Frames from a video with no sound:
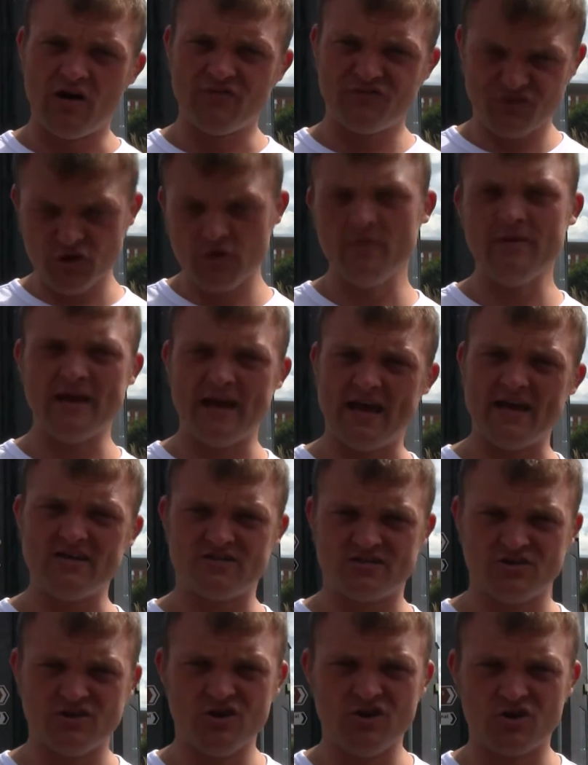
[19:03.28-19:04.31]

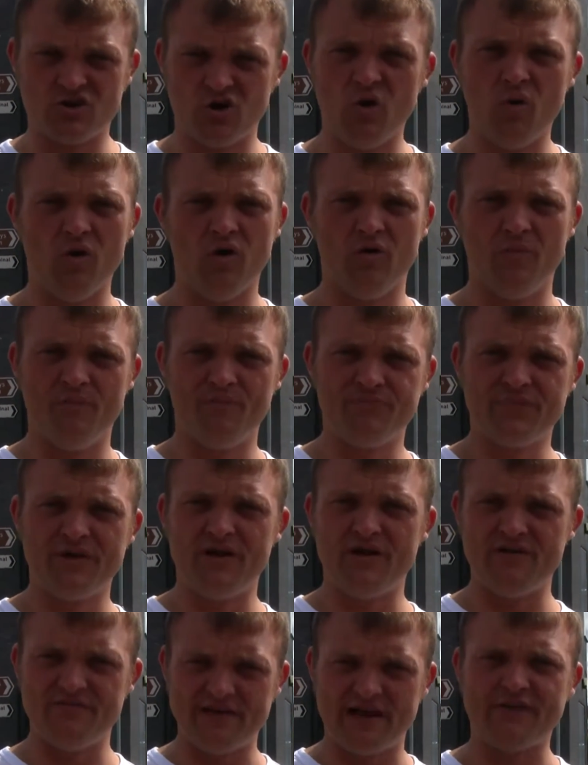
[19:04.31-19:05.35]
terminates at Goole,
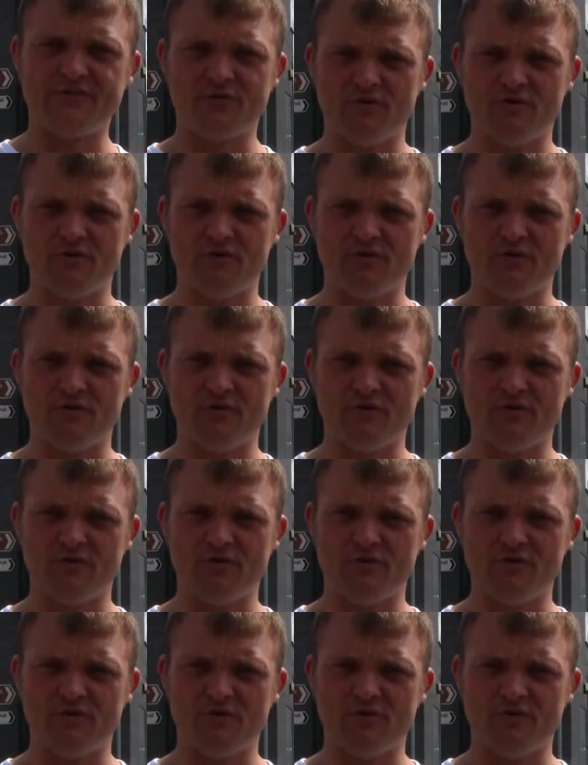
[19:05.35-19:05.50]
and that's